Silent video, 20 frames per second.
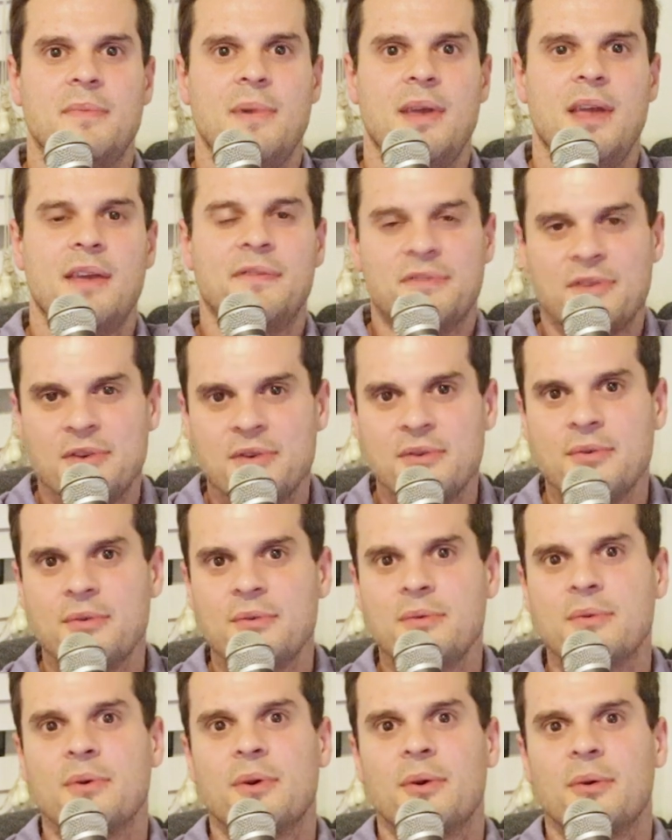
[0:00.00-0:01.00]
if
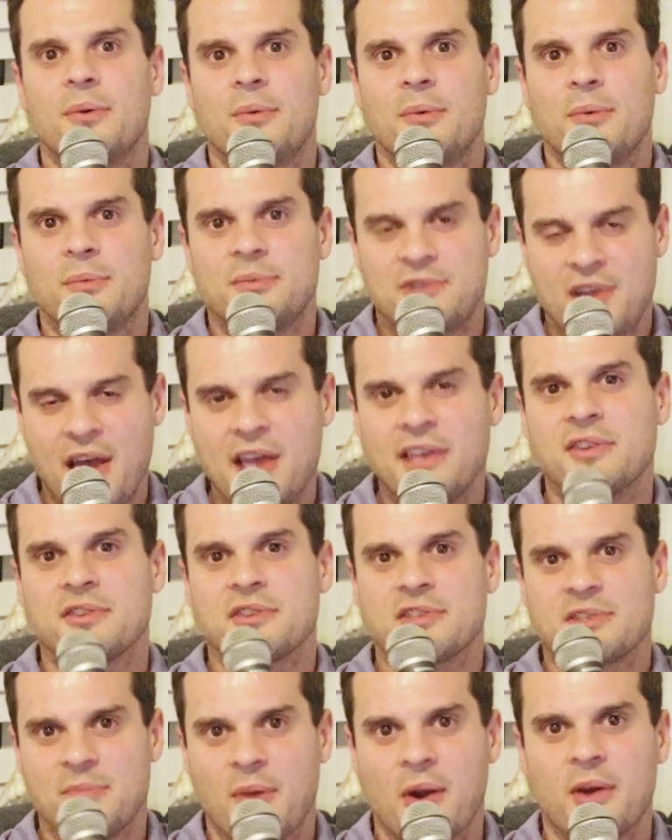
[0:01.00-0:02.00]
you check your
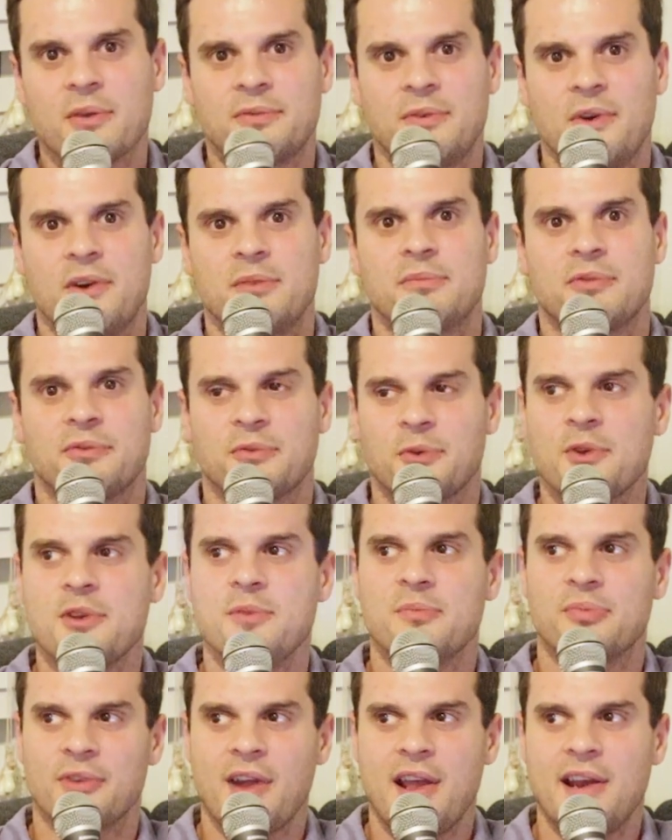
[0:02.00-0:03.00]
smartphone before
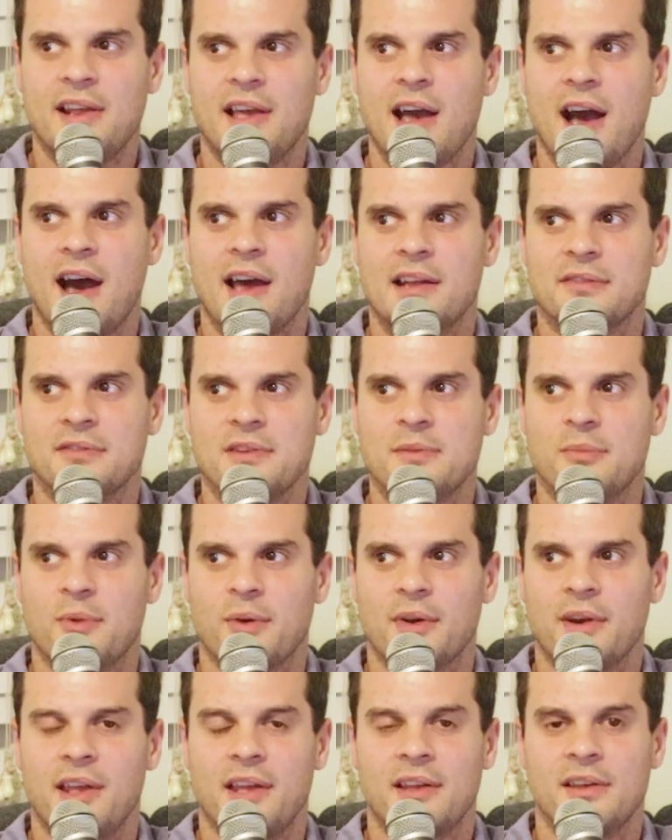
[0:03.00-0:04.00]
you pray to God every
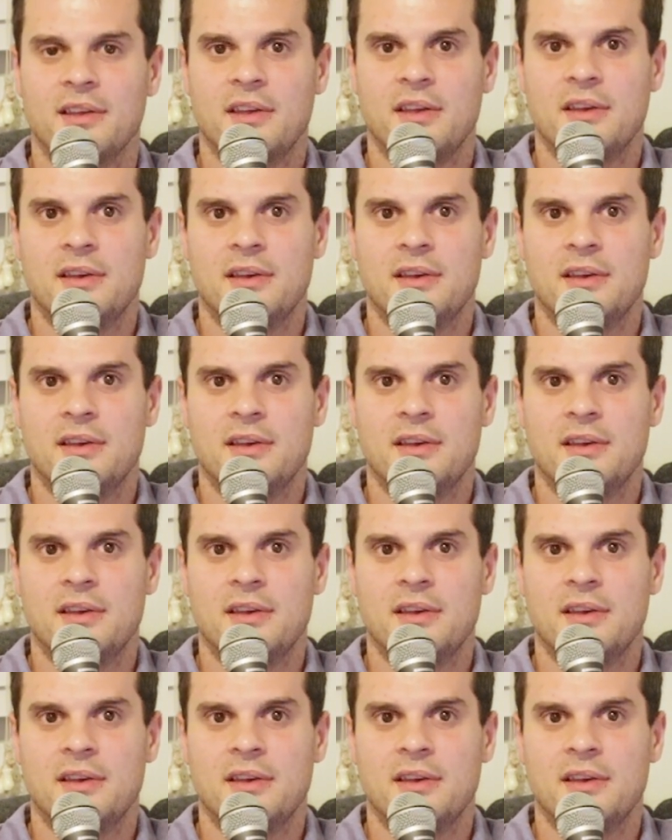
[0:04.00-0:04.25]
morning,